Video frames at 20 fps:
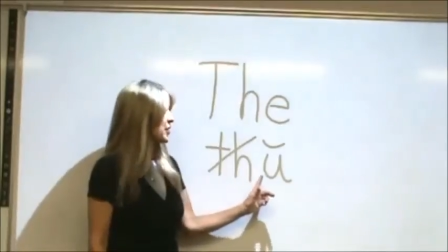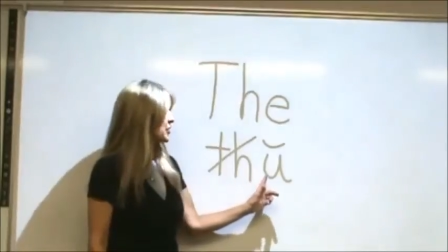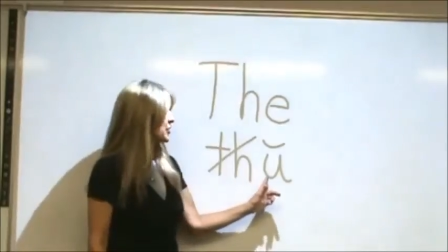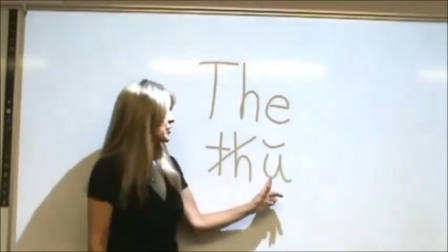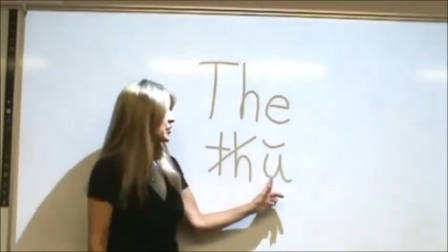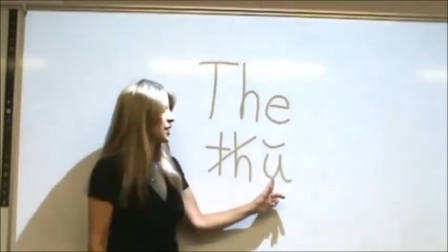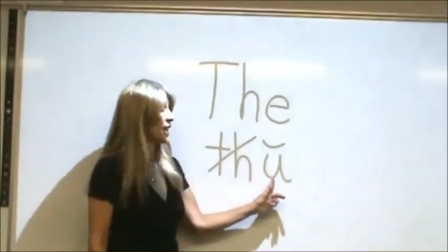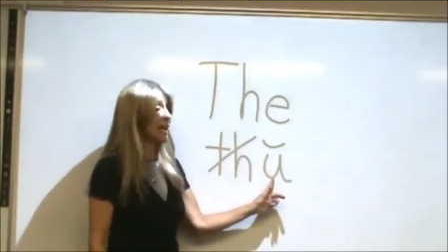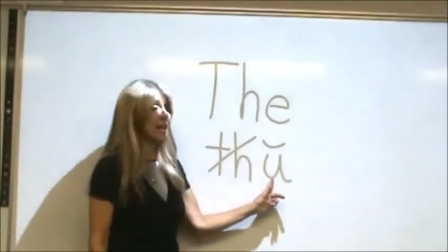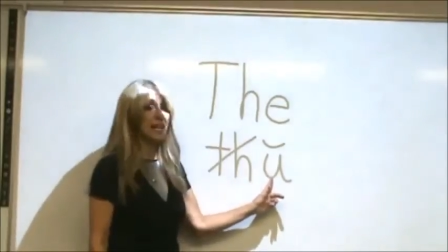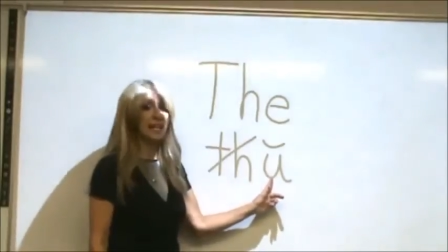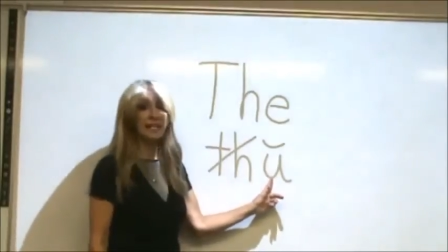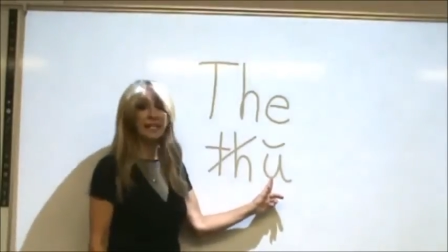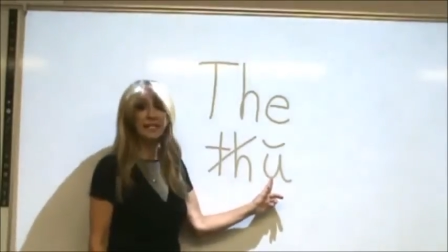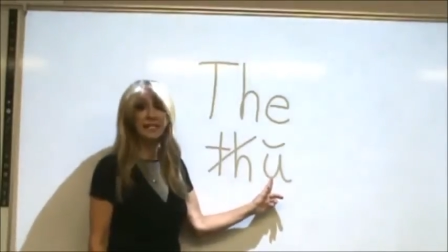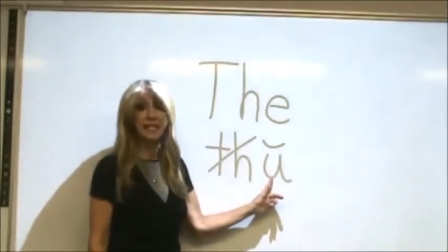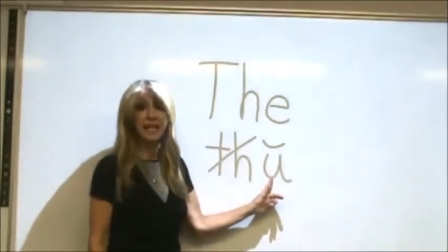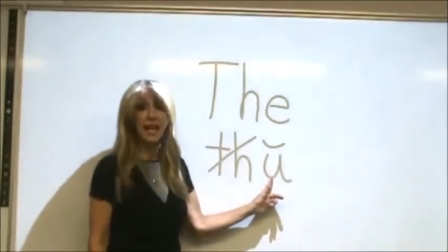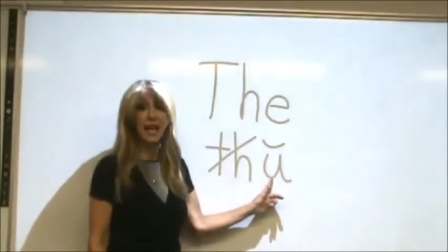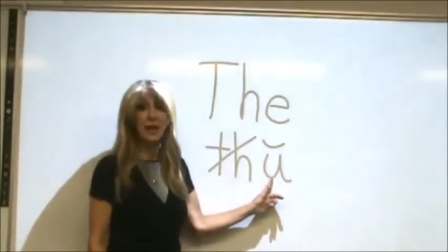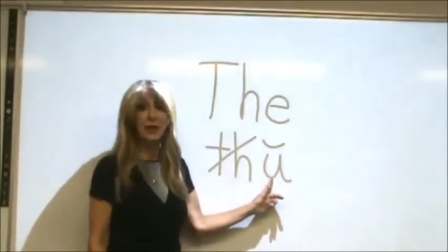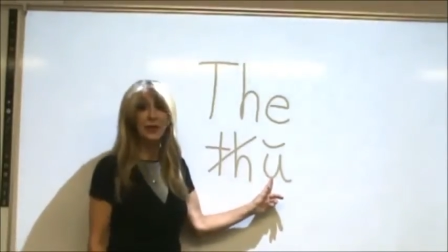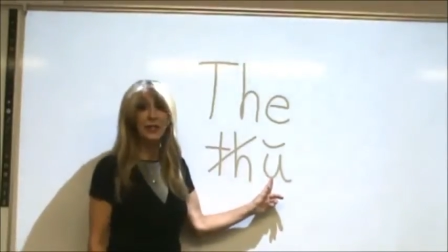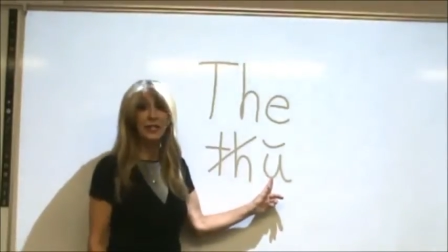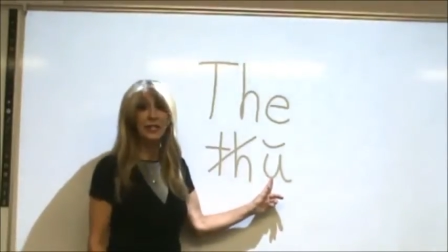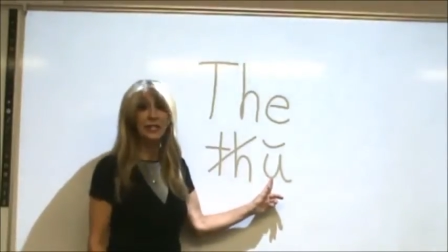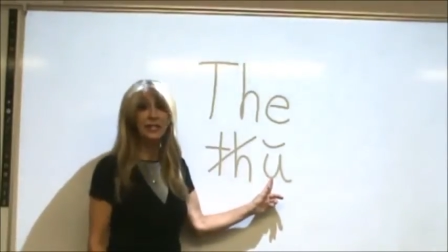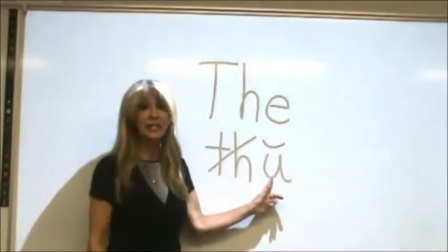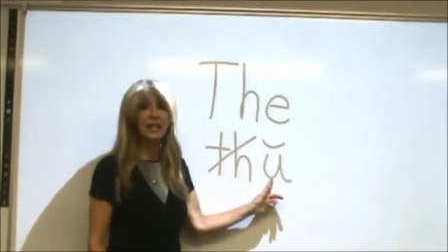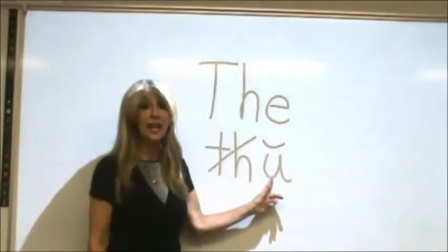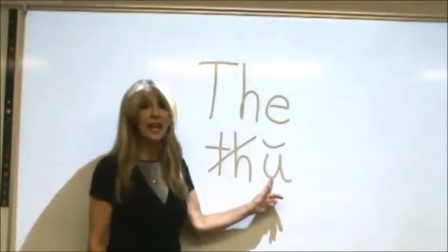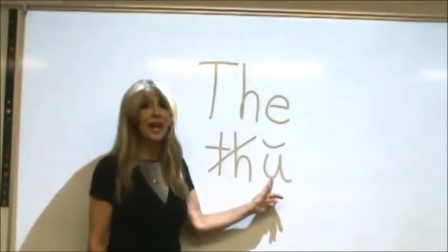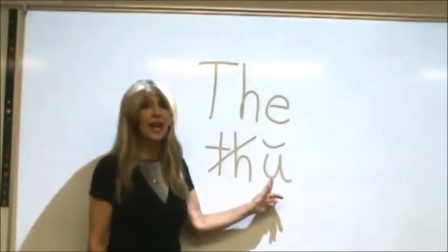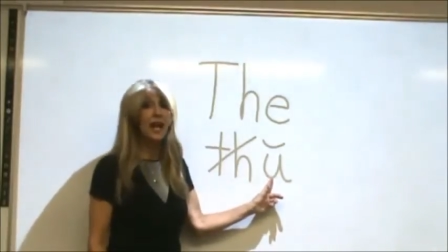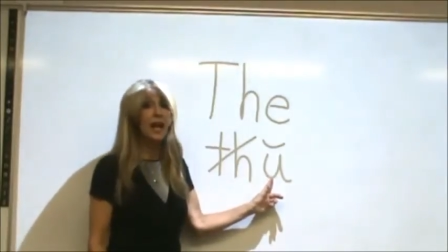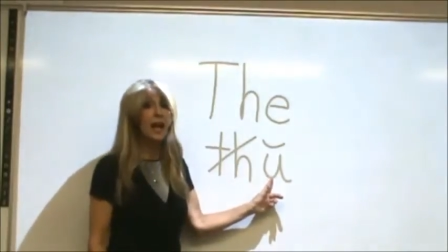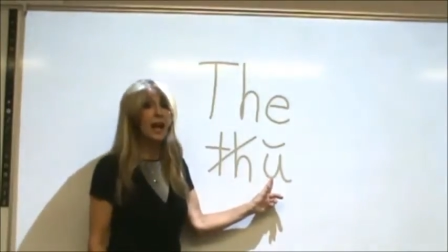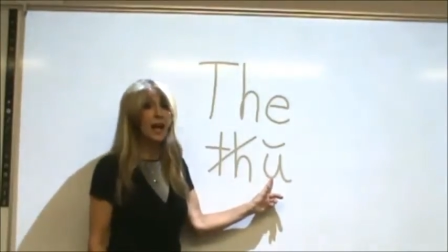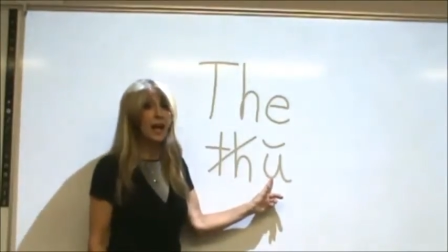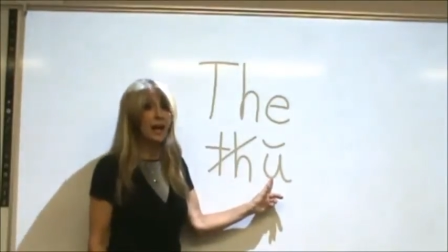the second sound is
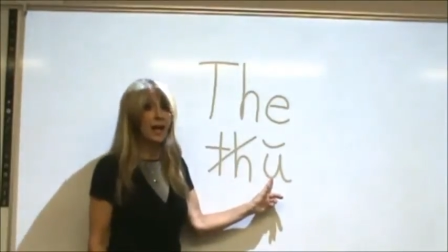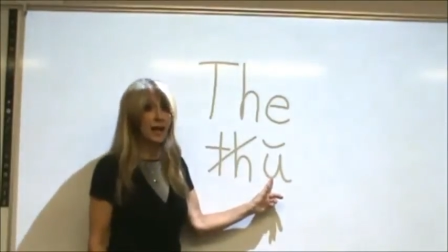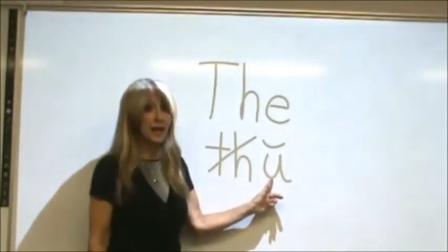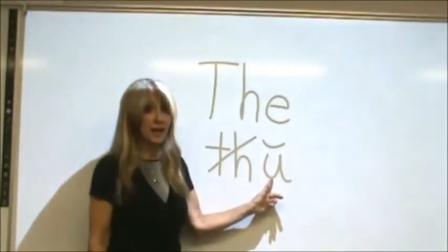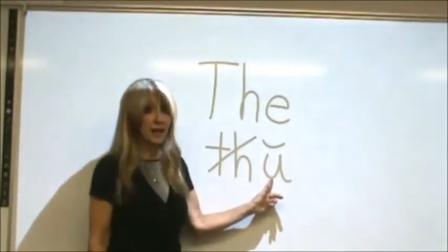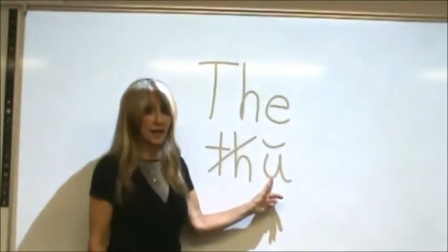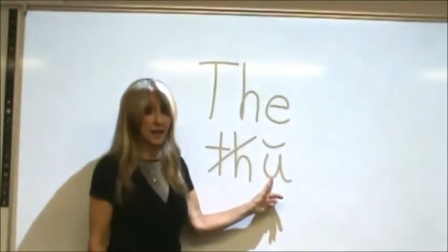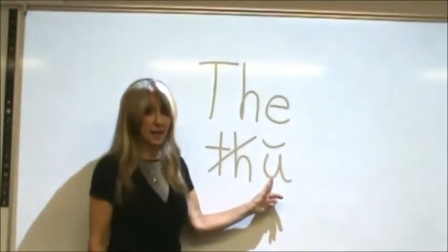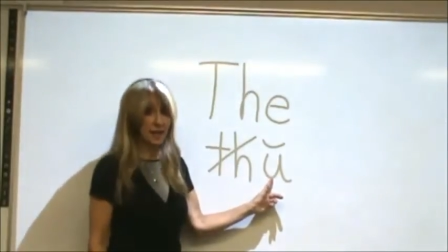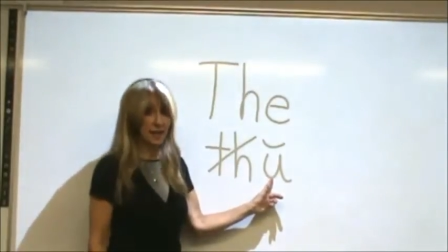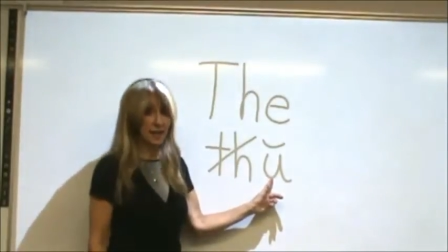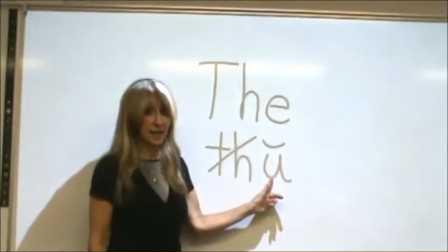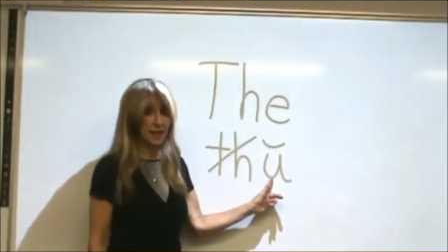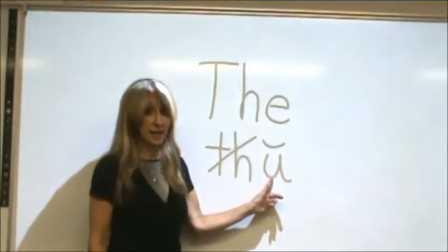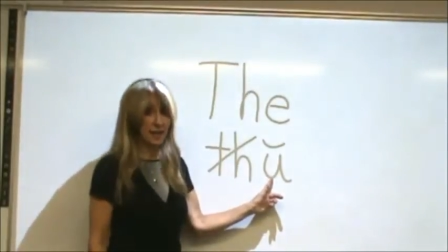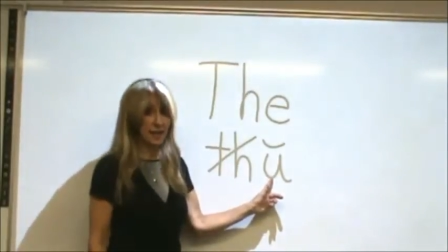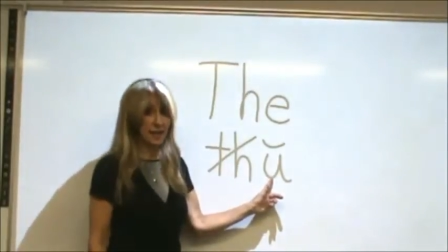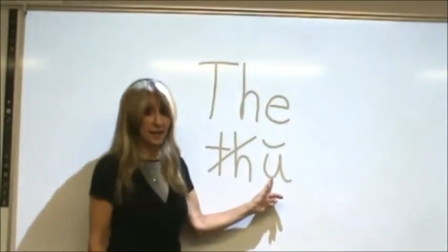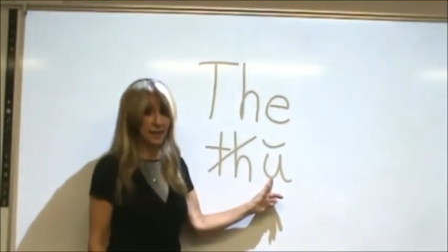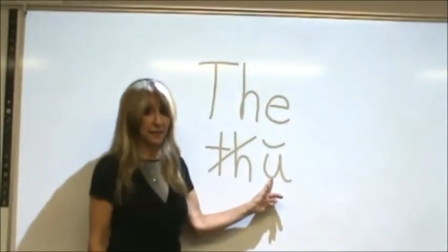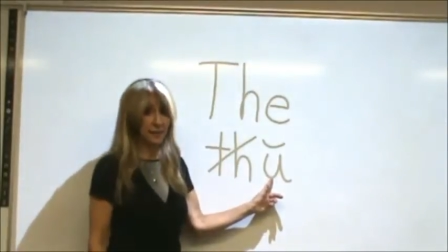the.